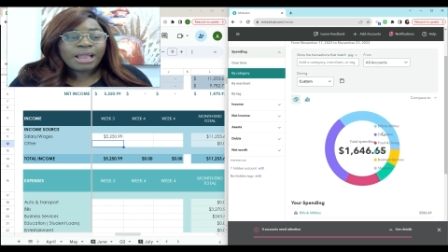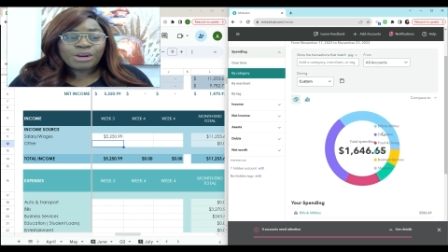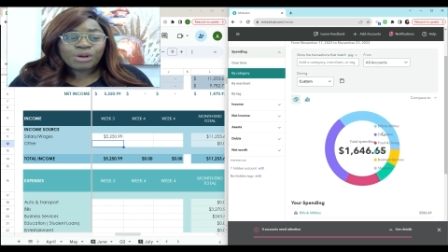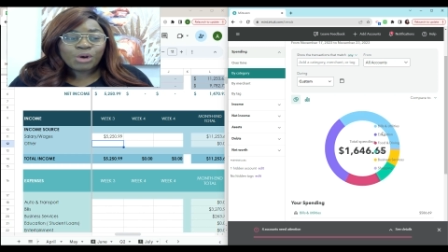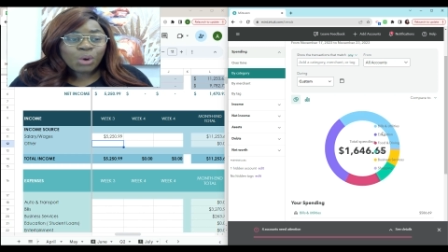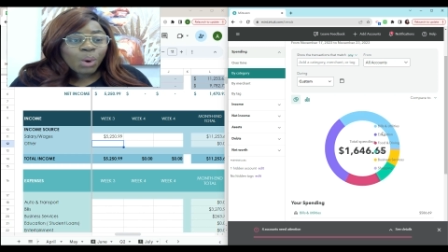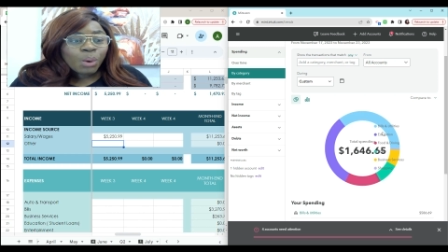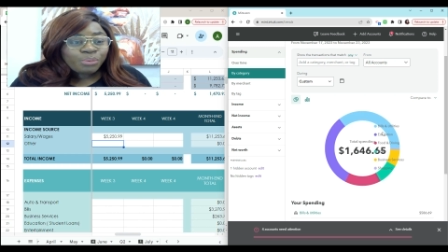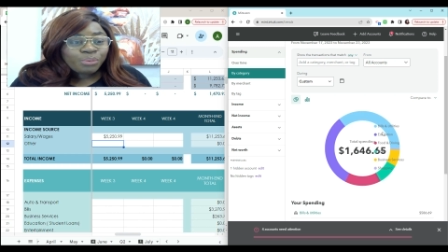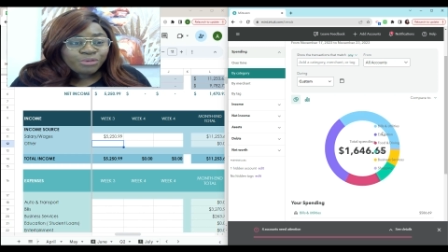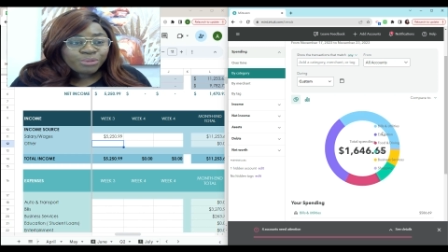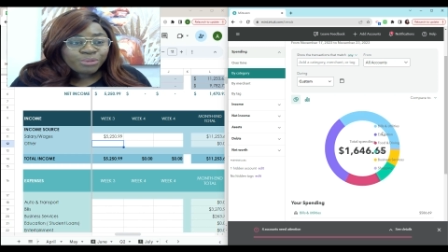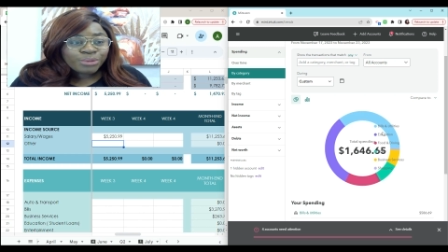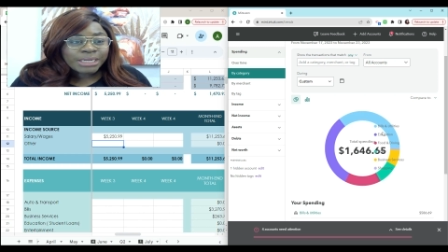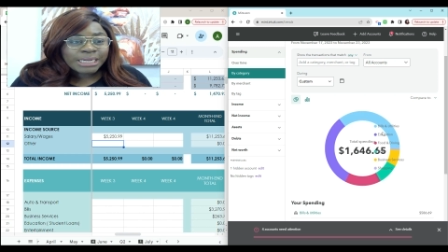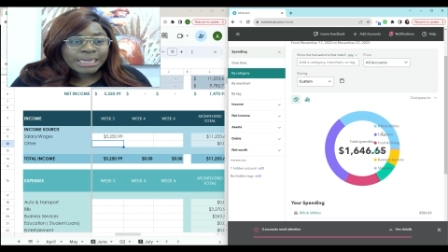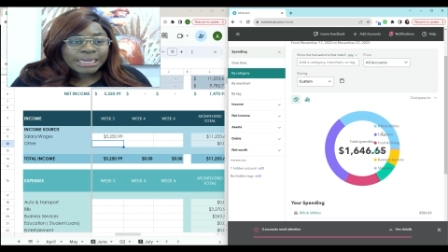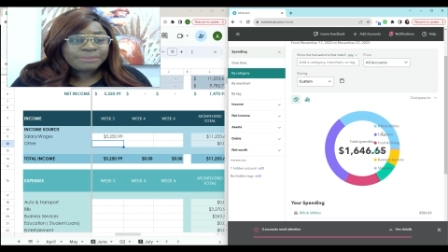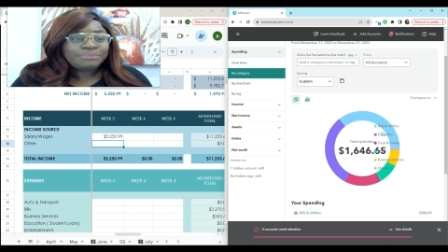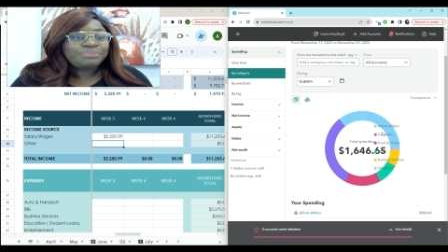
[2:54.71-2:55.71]
and
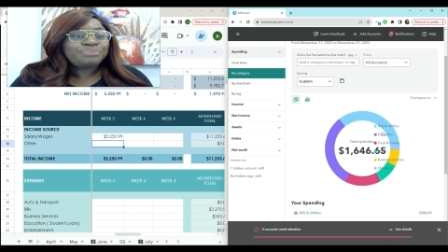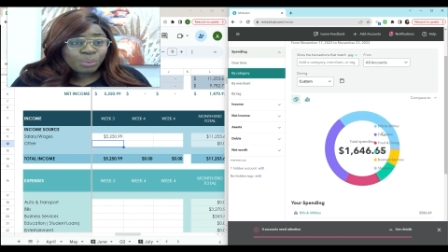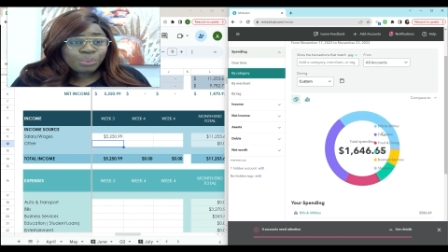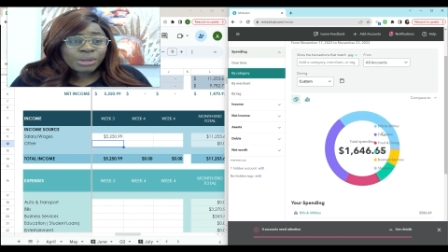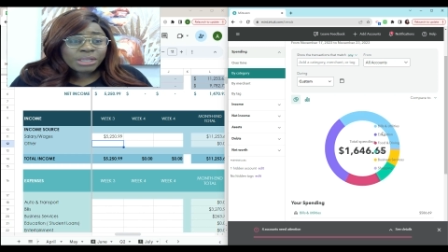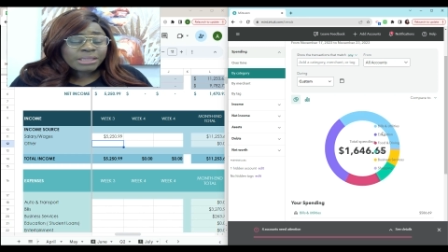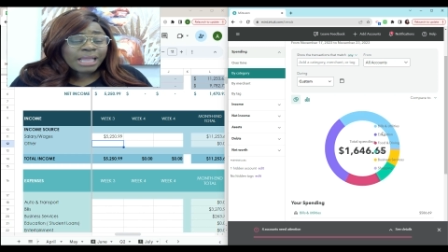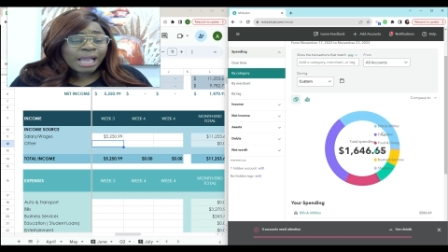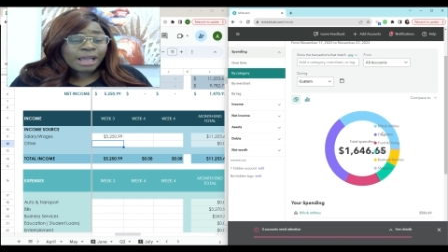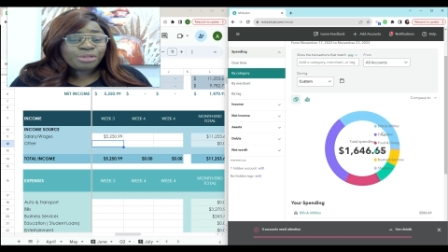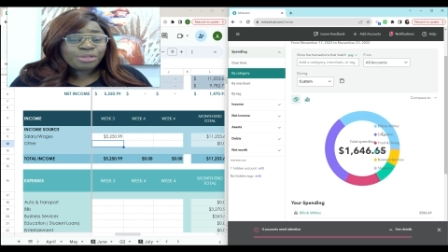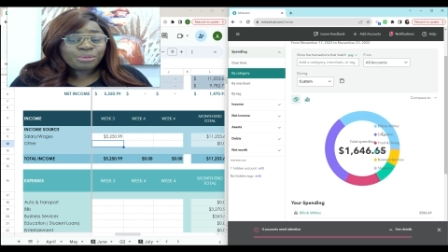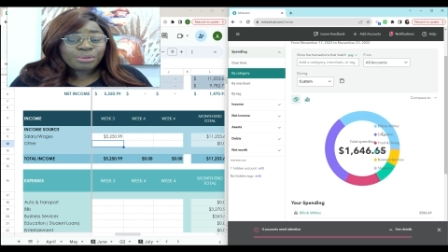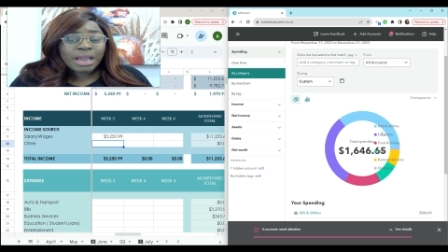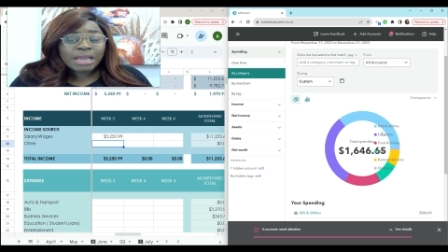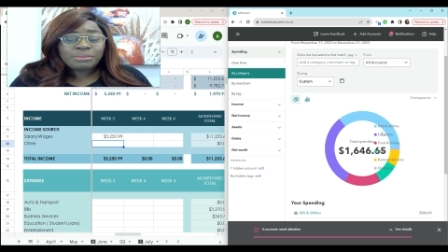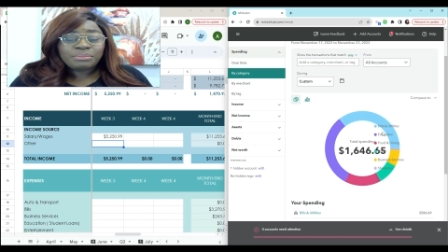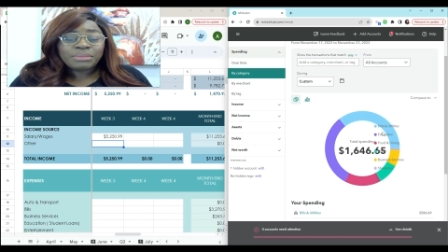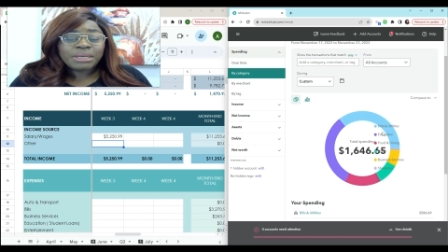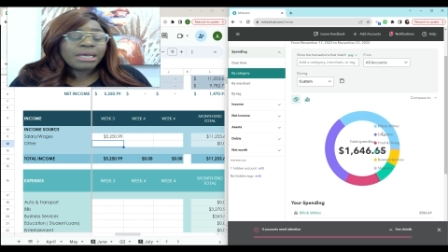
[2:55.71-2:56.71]
hopefully with that
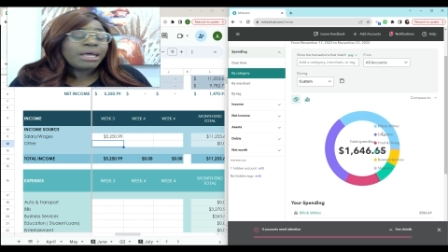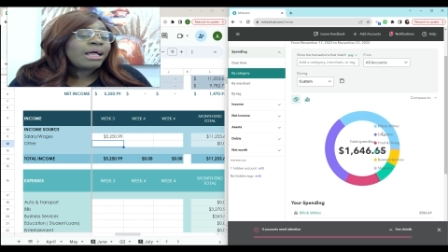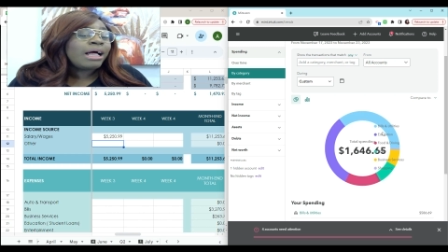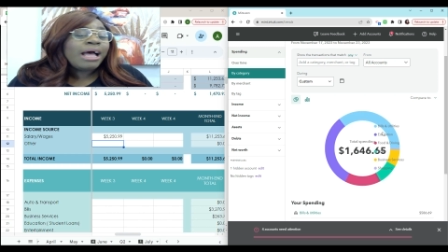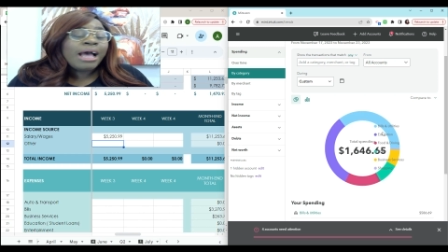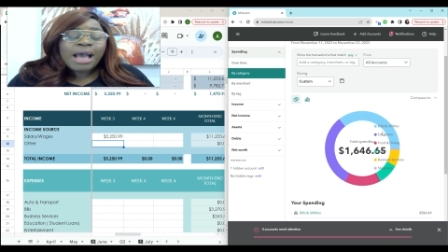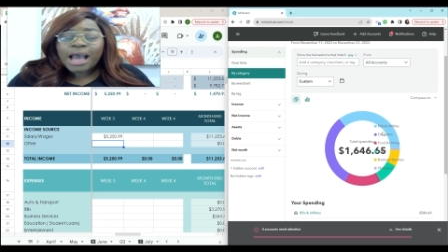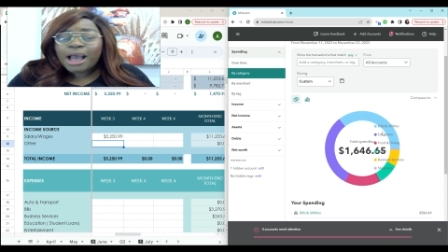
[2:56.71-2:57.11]
treadmill,